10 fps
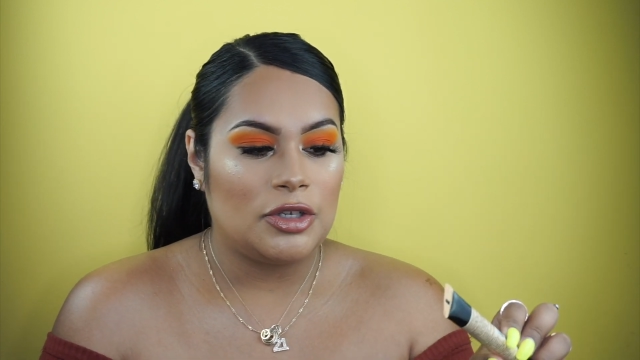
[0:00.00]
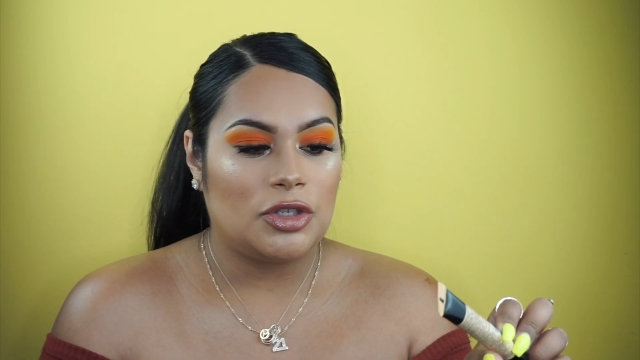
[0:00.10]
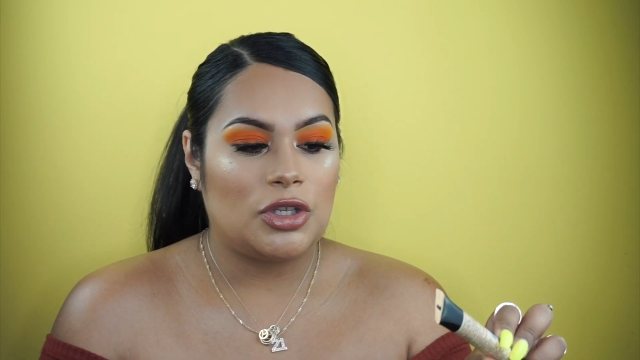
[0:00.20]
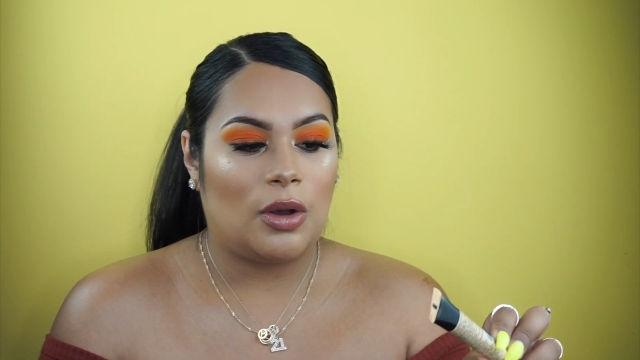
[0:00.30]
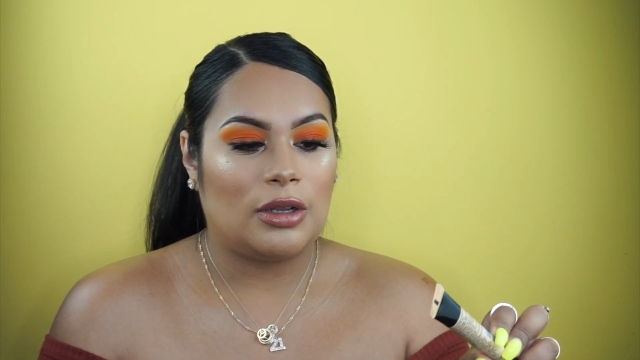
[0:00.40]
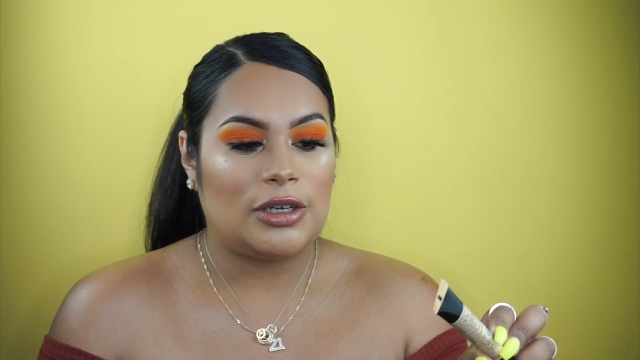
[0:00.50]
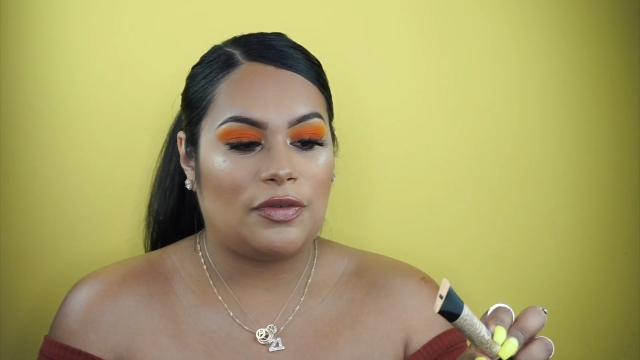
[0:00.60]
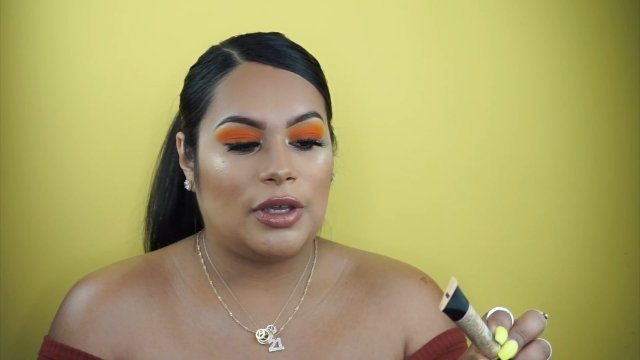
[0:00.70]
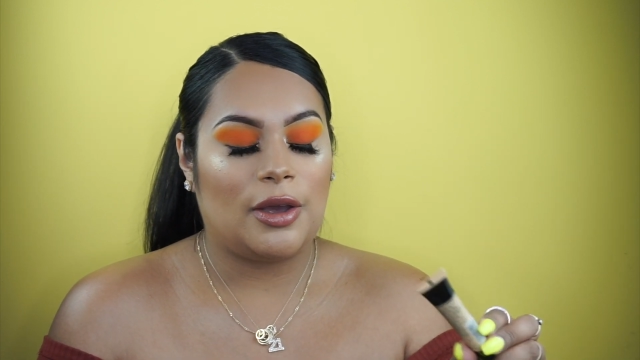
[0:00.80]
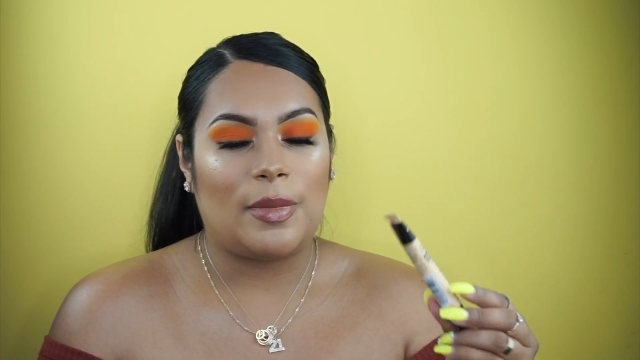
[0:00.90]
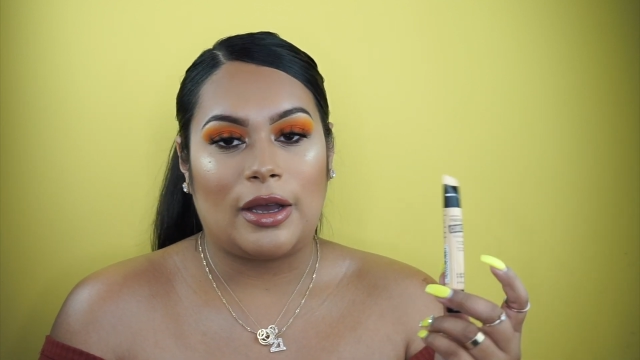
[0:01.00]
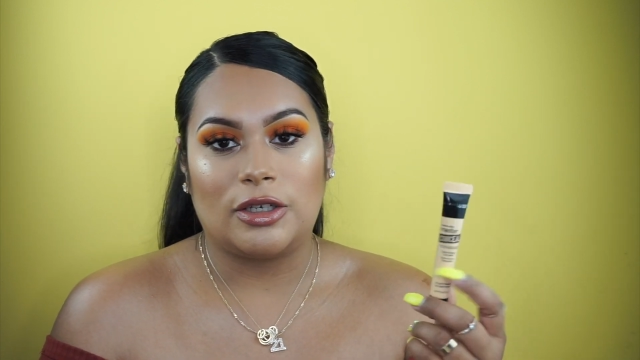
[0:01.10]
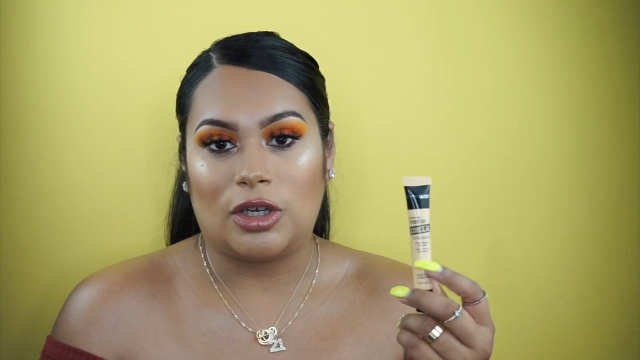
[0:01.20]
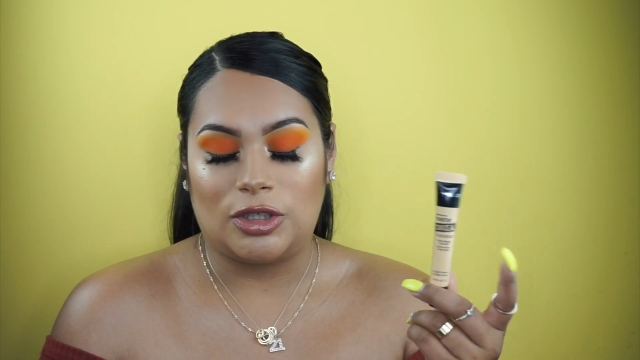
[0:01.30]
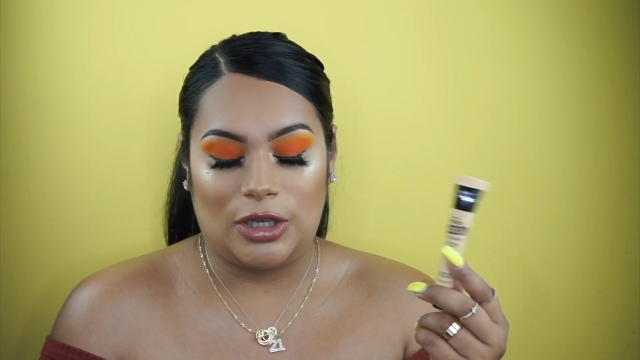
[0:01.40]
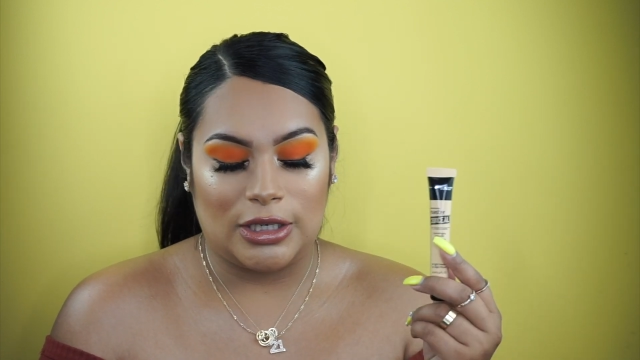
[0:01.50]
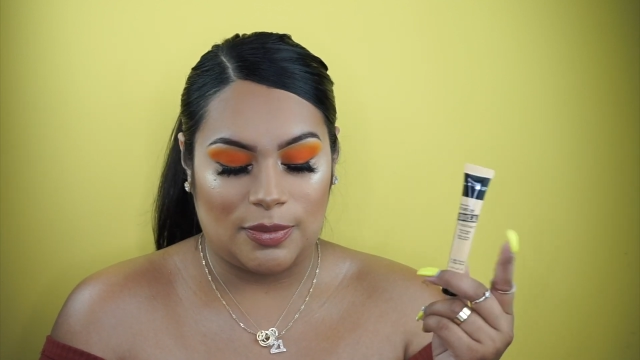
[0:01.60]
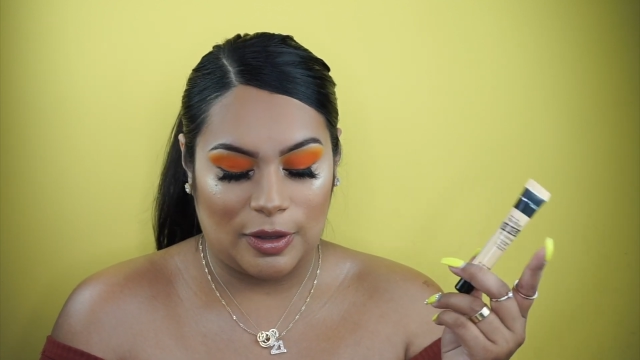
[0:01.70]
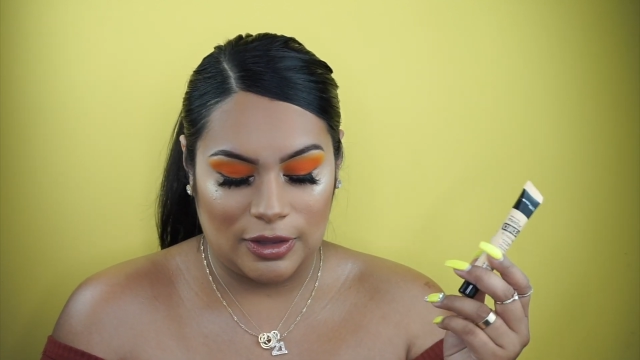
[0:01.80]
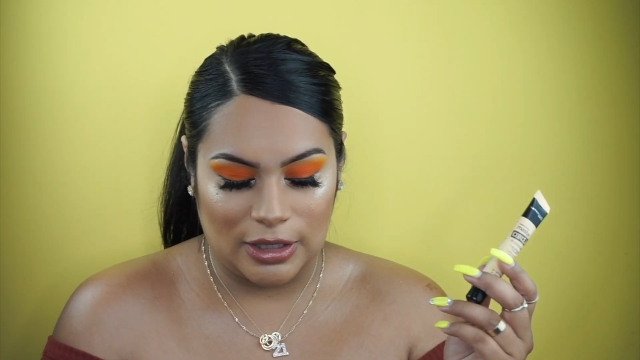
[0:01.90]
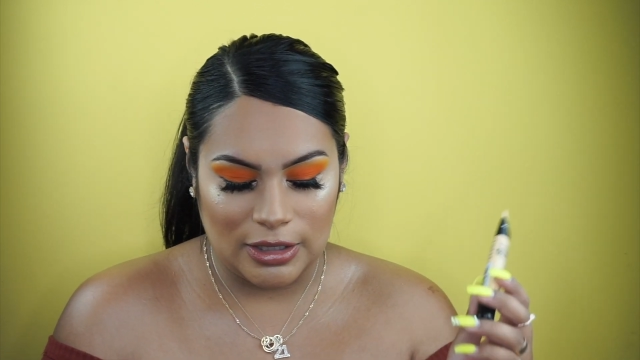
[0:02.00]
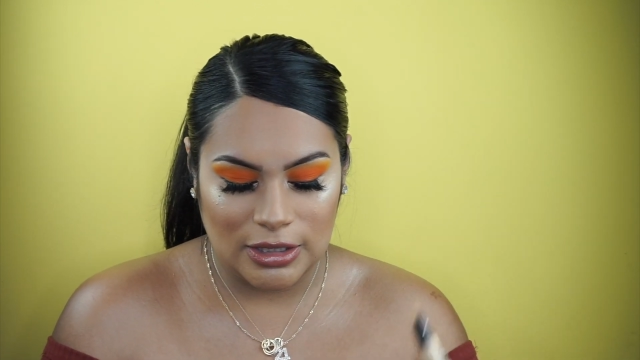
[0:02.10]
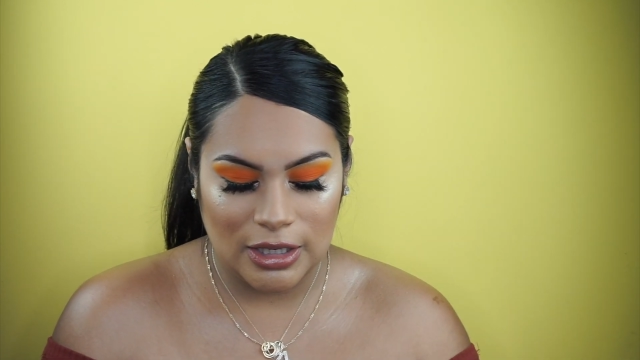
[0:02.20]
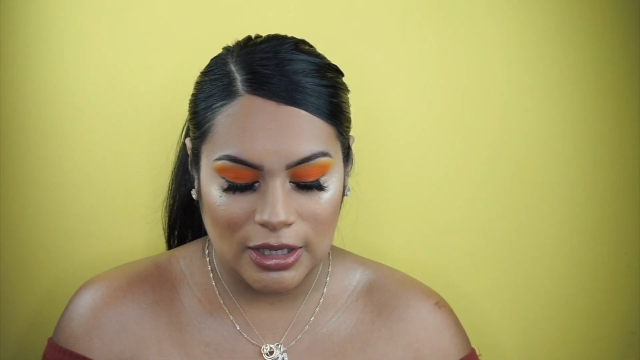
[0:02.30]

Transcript: So I'll definitely come back and talk to you guys about this.